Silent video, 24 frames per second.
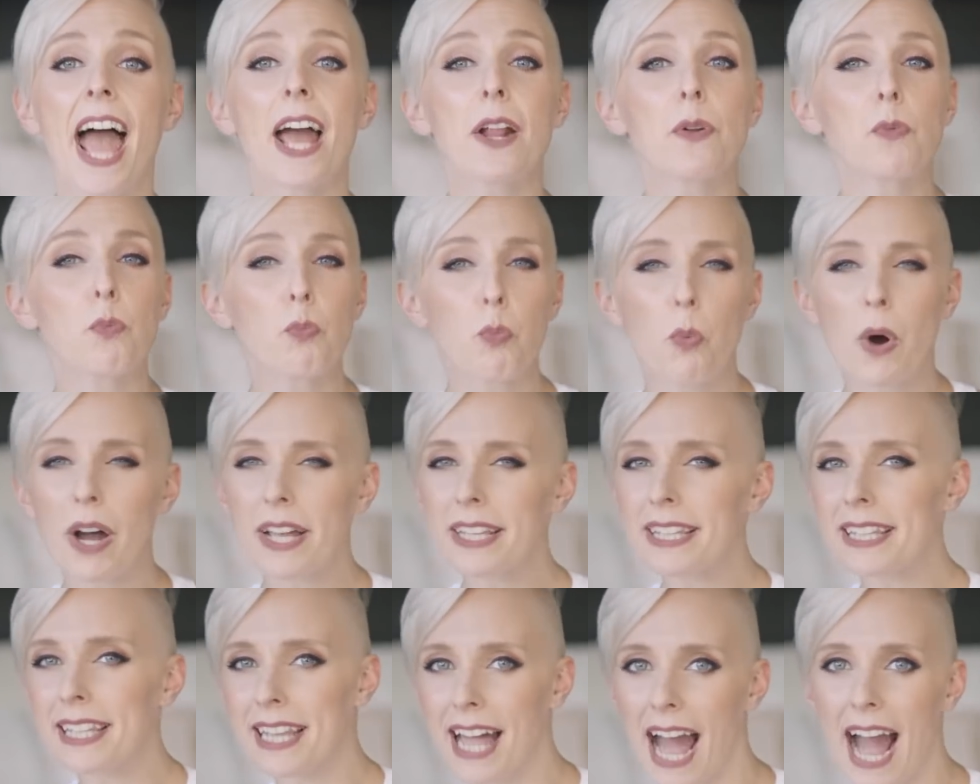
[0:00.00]
And
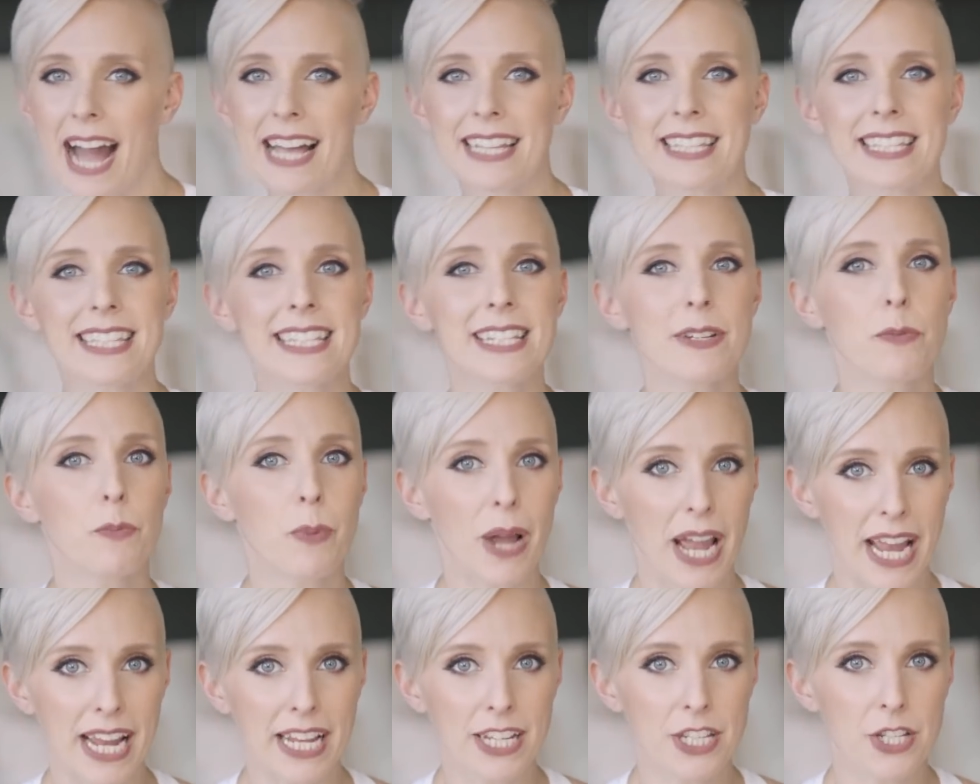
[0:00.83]
one last
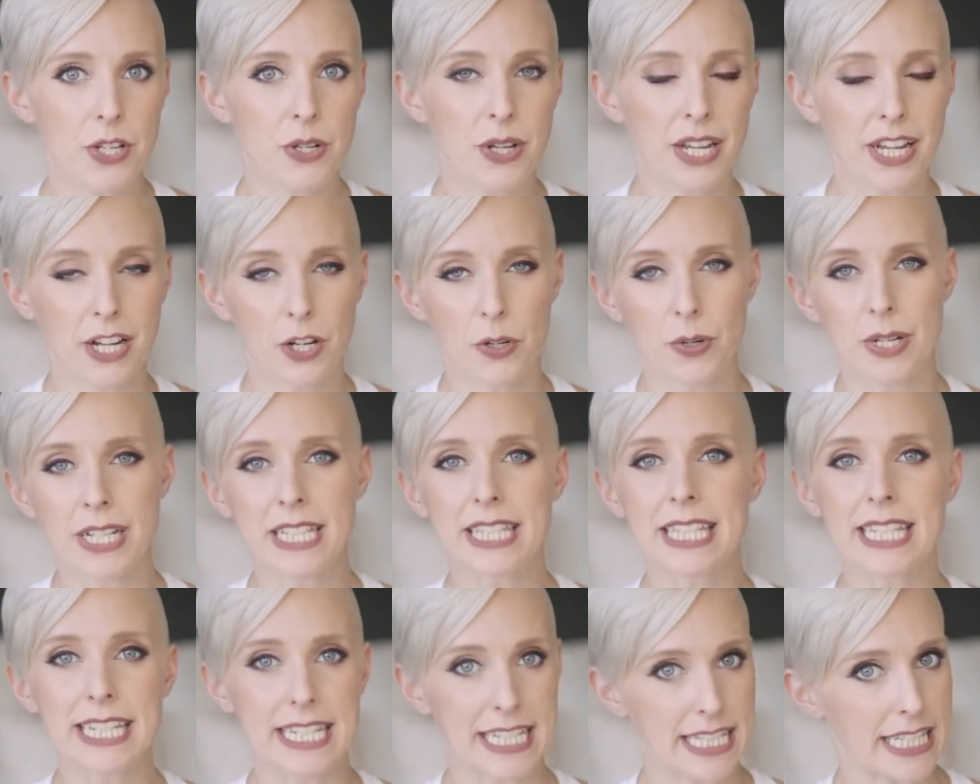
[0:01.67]
way to
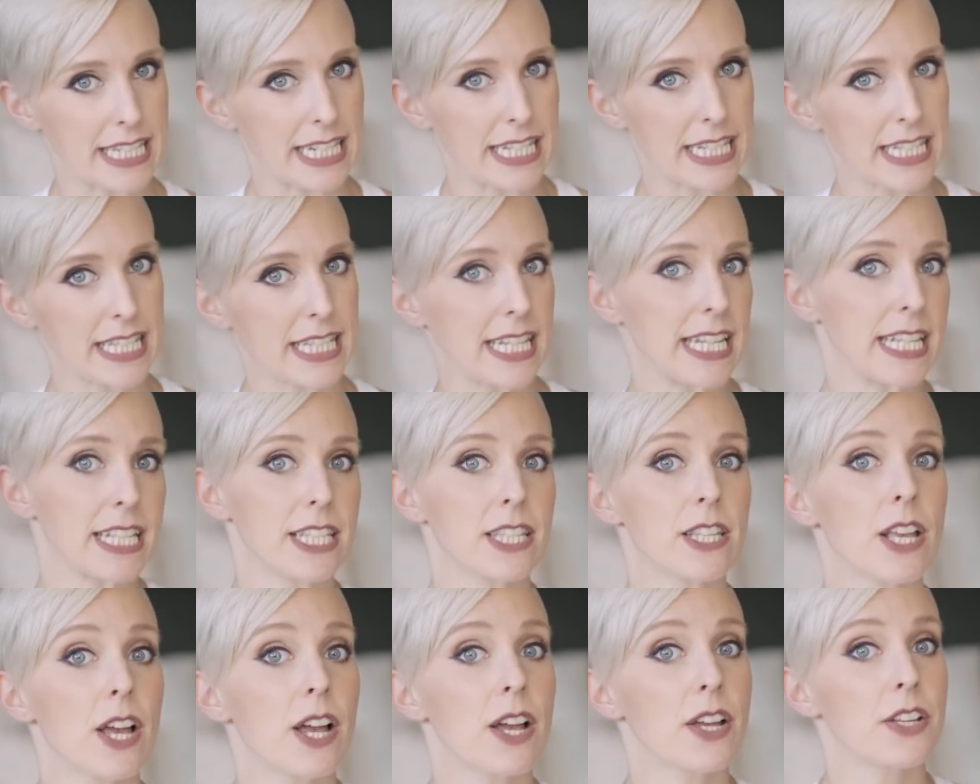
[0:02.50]
increase the distance
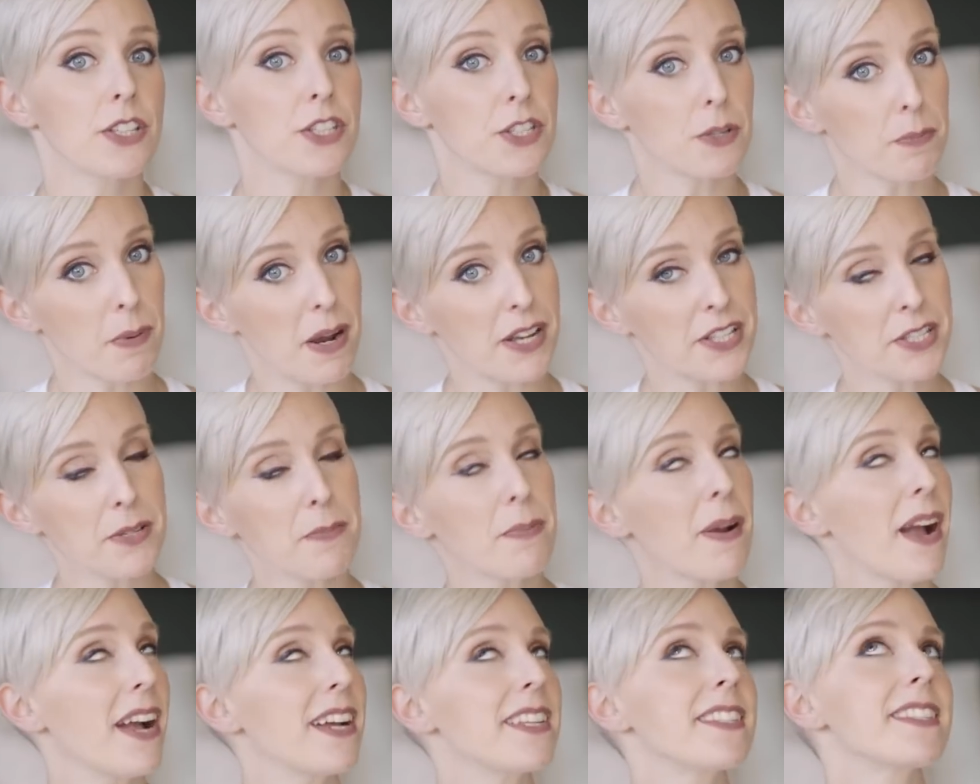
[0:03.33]
is, surprise,
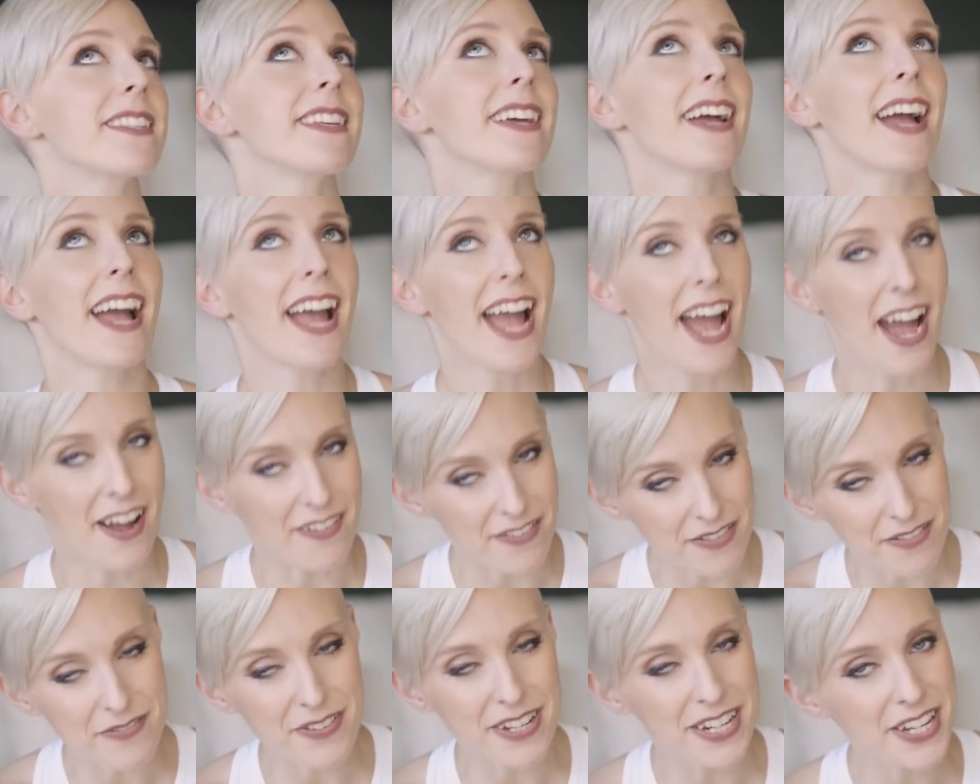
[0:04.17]
surprise, I
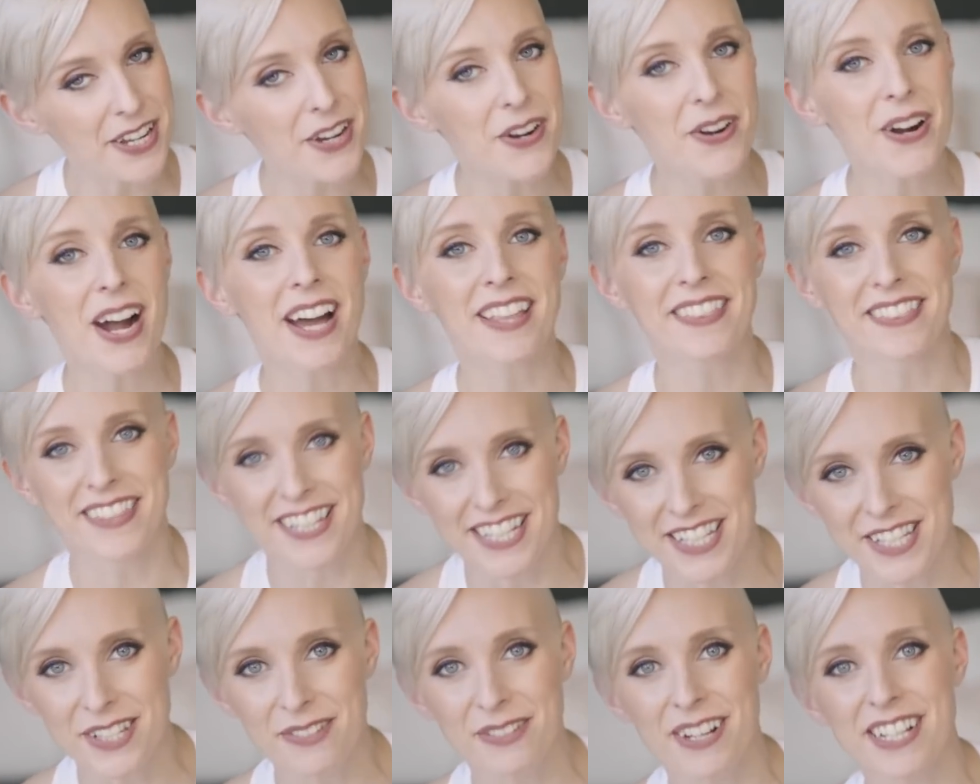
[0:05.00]
have a video on
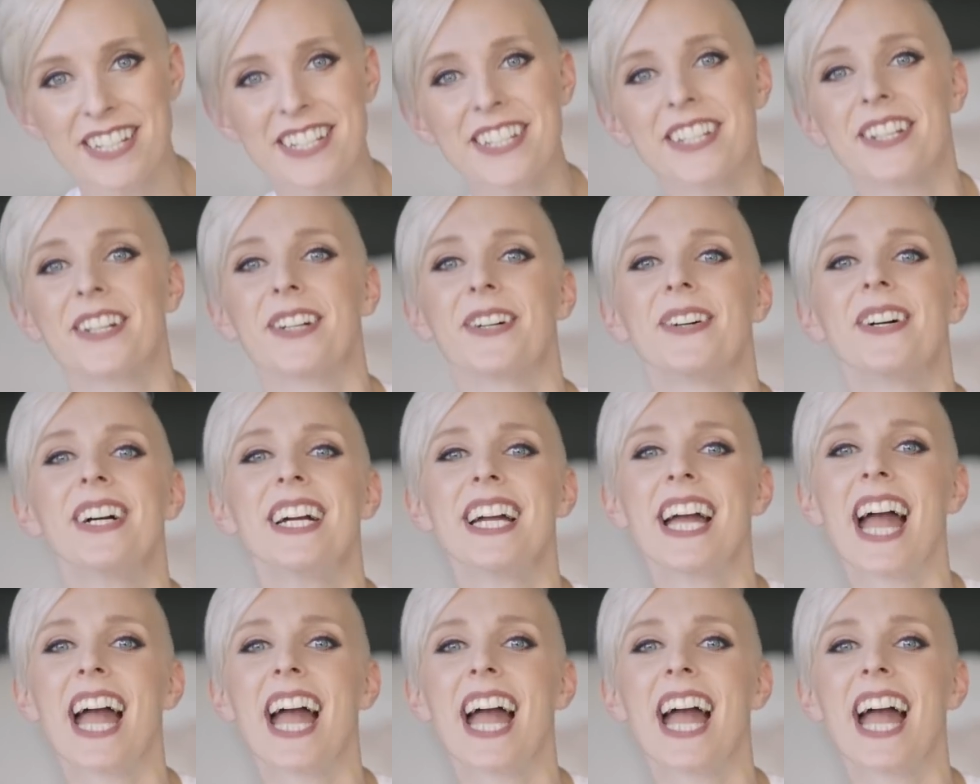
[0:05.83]
this one too,